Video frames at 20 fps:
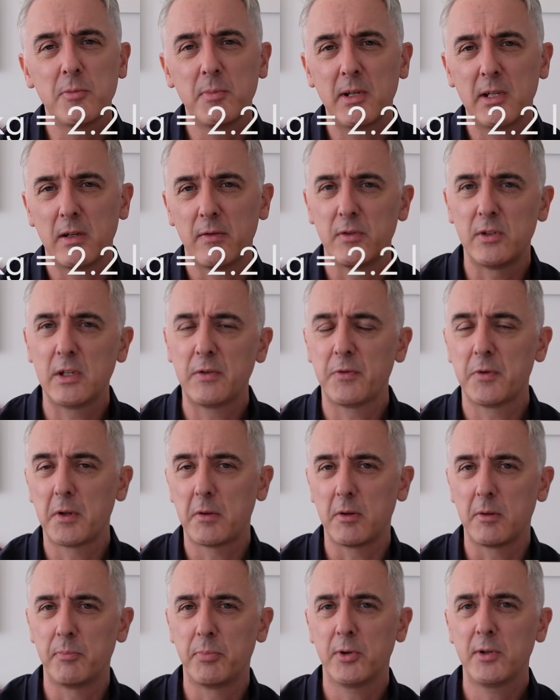amount of difference
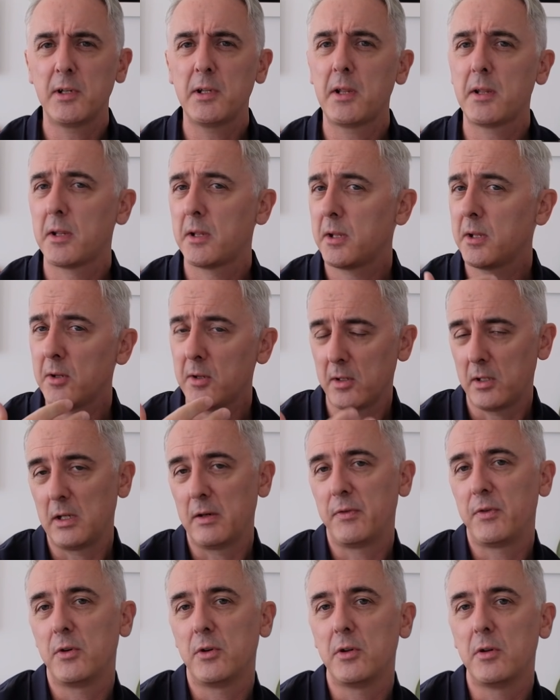with bodies, certainly
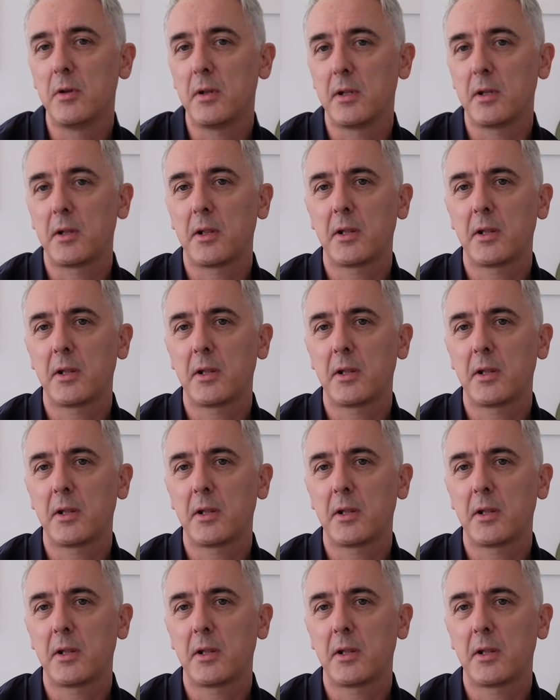if you're using